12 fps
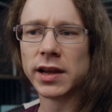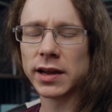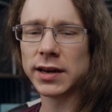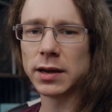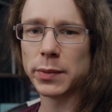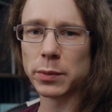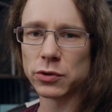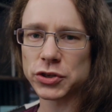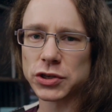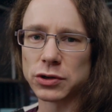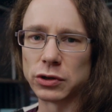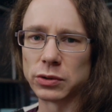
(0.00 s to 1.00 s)
little bit more
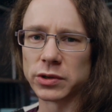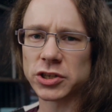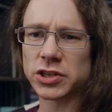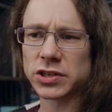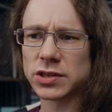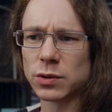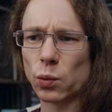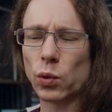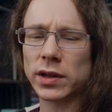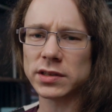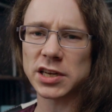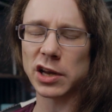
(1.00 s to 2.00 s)
score, which is
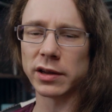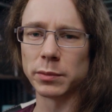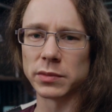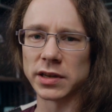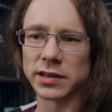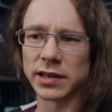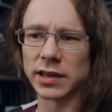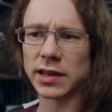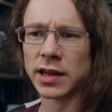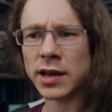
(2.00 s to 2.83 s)
well timed, I think,